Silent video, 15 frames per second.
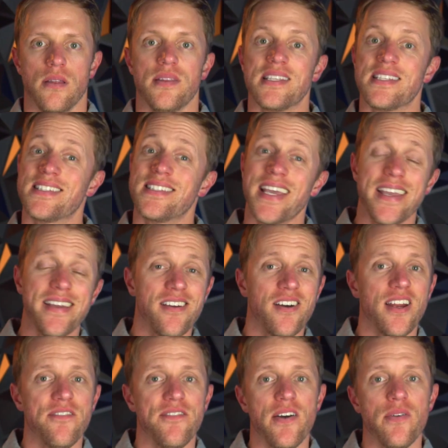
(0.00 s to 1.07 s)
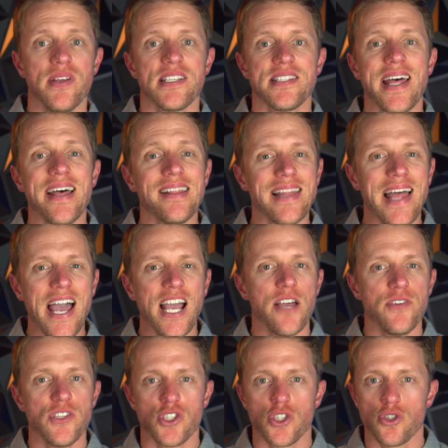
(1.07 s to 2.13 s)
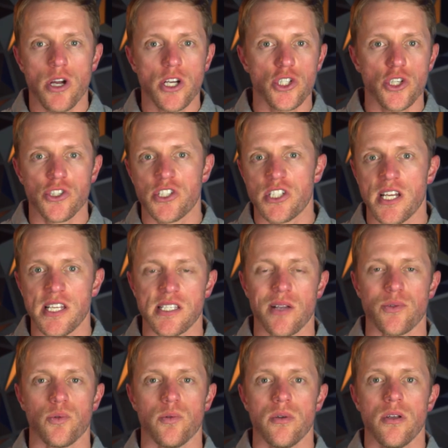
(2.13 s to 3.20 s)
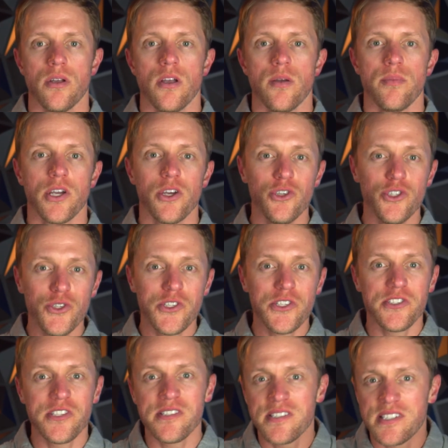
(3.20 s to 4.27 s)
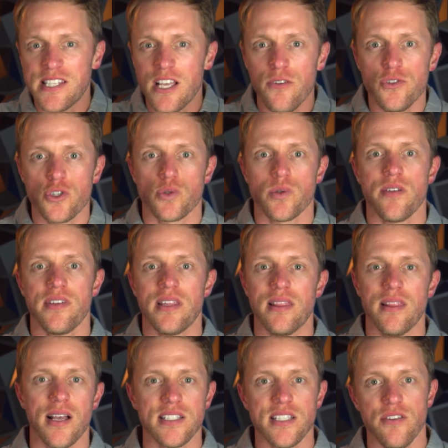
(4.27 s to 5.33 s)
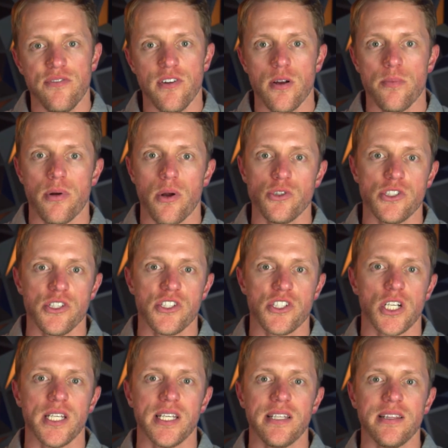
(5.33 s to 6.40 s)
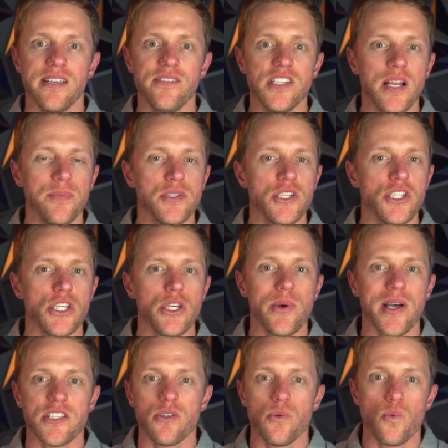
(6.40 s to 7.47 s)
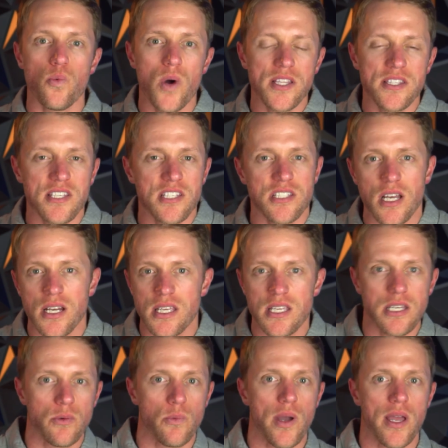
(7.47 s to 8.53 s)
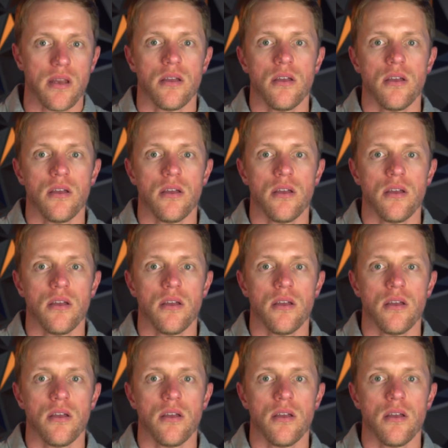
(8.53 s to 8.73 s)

The second con I found is that lack of a structured study schedule. Magoosh uses this self-driven, laissez-faire approach to studying and leaves it up to you as to what to study and when.